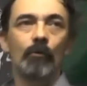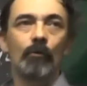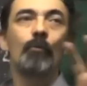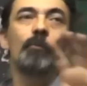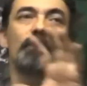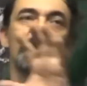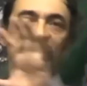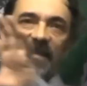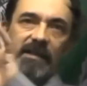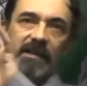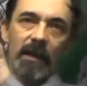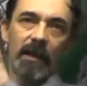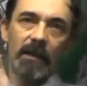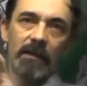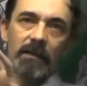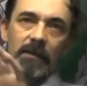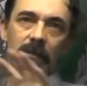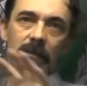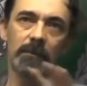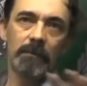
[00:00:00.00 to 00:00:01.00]
These
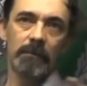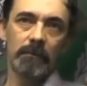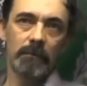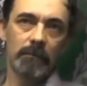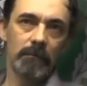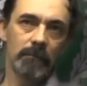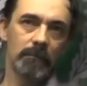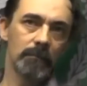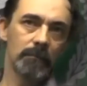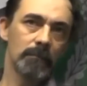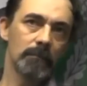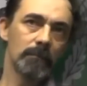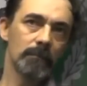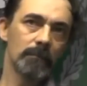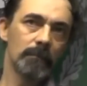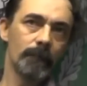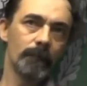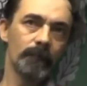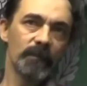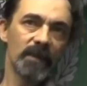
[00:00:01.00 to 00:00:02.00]
countries,
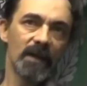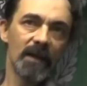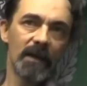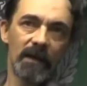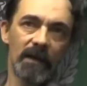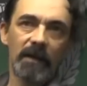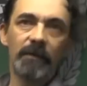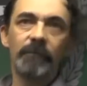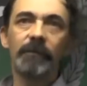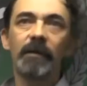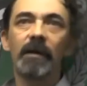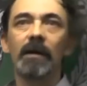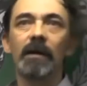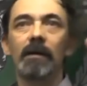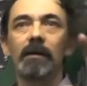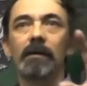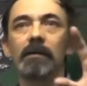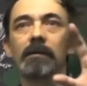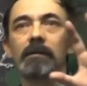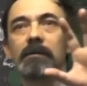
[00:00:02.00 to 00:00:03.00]

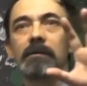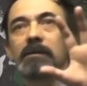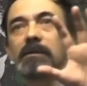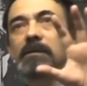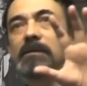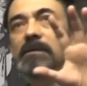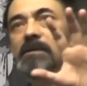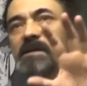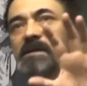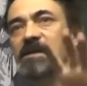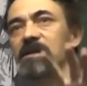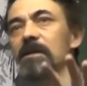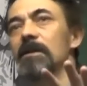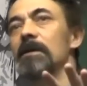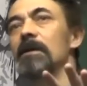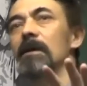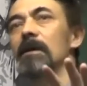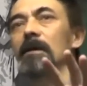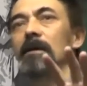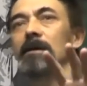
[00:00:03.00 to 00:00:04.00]
Libya,
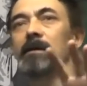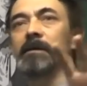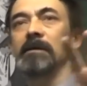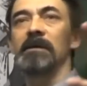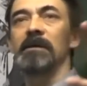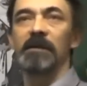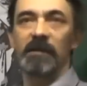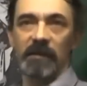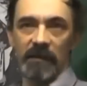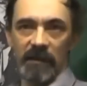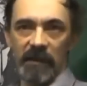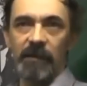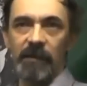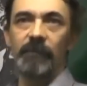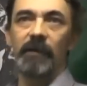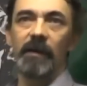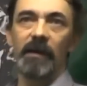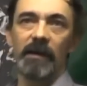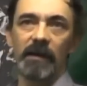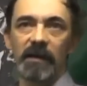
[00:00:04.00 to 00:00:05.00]
Syria,
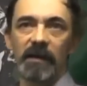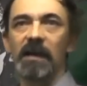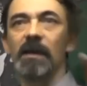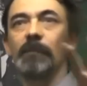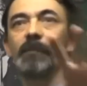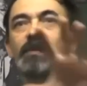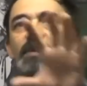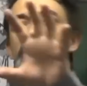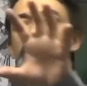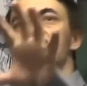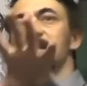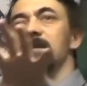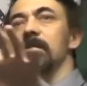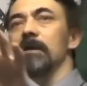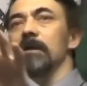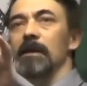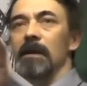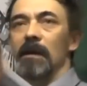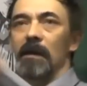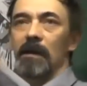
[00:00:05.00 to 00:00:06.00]

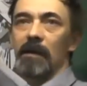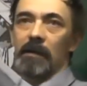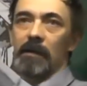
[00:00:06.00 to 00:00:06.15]
Egypt,